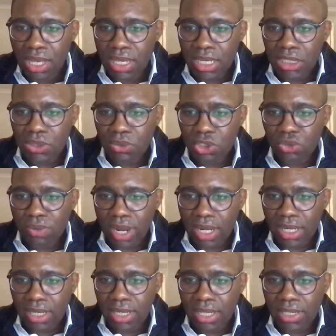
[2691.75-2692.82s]
into
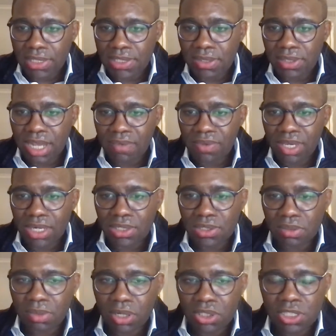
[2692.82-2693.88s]
training? Can they still navigate into
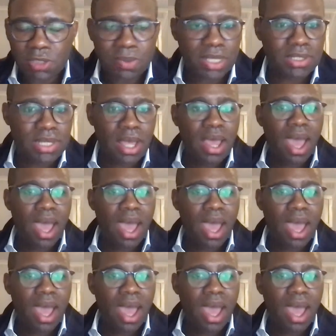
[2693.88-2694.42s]
the blockchain space?